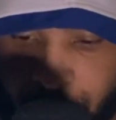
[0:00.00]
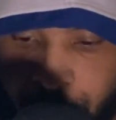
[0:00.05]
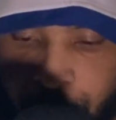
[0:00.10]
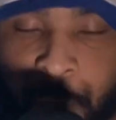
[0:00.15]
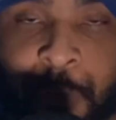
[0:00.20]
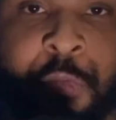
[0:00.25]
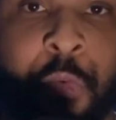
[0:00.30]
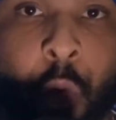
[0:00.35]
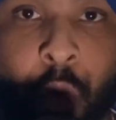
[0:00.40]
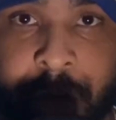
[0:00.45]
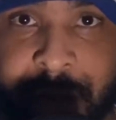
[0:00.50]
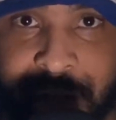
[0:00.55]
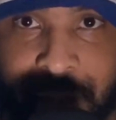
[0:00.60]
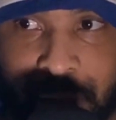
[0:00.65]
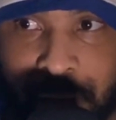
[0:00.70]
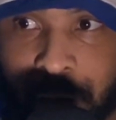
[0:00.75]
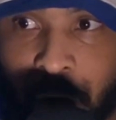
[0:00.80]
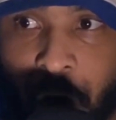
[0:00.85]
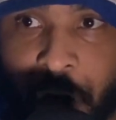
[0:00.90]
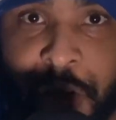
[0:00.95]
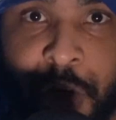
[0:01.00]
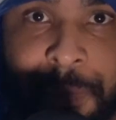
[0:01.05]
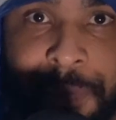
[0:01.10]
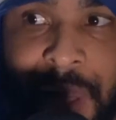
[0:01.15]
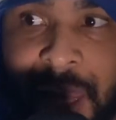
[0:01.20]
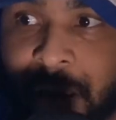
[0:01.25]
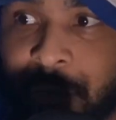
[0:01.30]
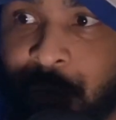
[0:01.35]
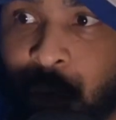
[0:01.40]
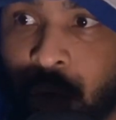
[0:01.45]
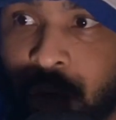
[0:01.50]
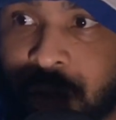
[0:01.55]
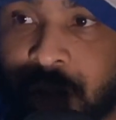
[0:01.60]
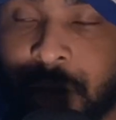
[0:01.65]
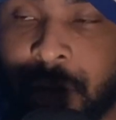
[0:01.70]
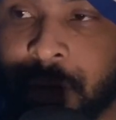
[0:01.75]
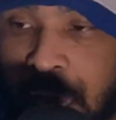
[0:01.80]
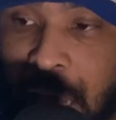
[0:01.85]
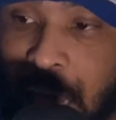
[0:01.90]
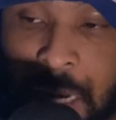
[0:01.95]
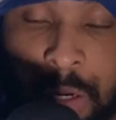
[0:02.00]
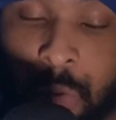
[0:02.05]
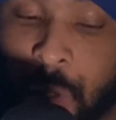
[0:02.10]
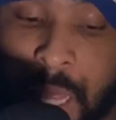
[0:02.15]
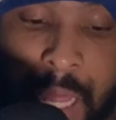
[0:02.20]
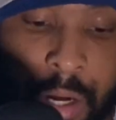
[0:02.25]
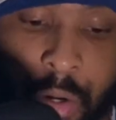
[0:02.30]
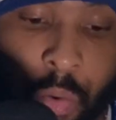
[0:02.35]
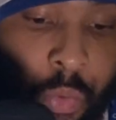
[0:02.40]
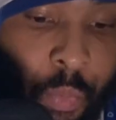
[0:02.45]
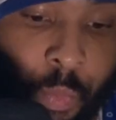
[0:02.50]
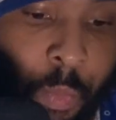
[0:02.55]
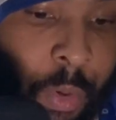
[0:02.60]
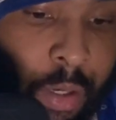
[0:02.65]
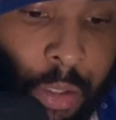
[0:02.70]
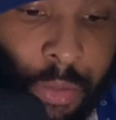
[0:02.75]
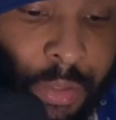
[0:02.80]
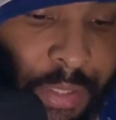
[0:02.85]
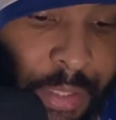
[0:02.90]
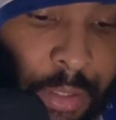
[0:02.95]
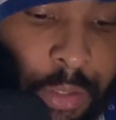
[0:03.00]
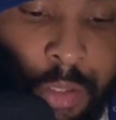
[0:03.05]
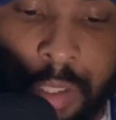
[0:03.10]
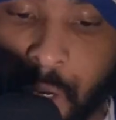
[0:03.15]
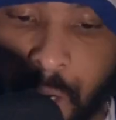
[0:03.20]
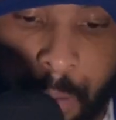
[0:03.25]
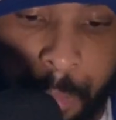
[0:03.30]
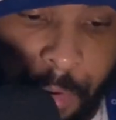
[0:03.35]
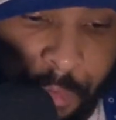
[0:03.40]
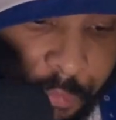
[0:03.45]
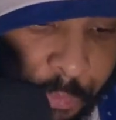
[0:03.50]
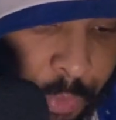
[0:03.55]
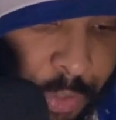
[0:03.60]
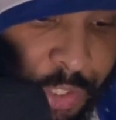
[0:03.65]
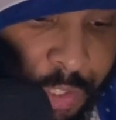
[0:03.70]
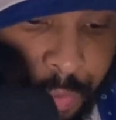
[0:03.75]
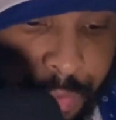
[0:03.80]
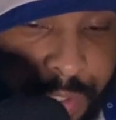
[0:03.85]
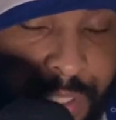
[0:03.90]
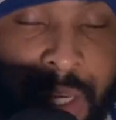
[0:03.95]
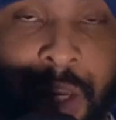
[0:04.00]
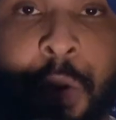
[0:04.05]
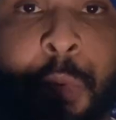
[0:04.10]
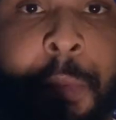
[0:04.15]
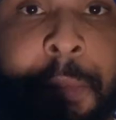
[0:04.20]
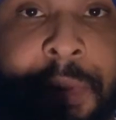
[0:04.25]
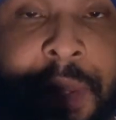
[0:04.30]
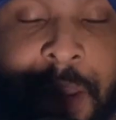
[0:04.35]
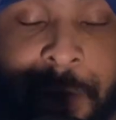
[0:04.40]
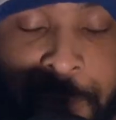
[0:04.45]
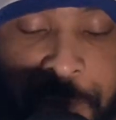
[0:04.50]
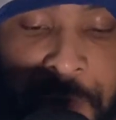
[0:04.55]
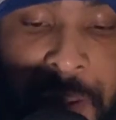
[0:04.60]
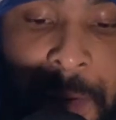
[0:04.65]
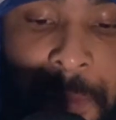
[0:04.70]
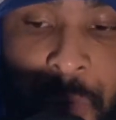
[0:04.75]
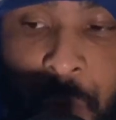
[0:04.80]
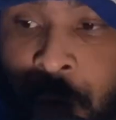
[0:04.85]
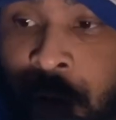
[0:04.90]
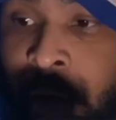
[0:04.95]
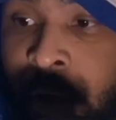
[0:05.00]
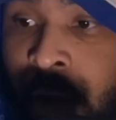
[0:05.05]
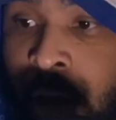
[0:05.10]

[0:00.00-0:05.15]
Forza, are you playing Forza? I don't see you talk about Forza. You say you were playing Fable.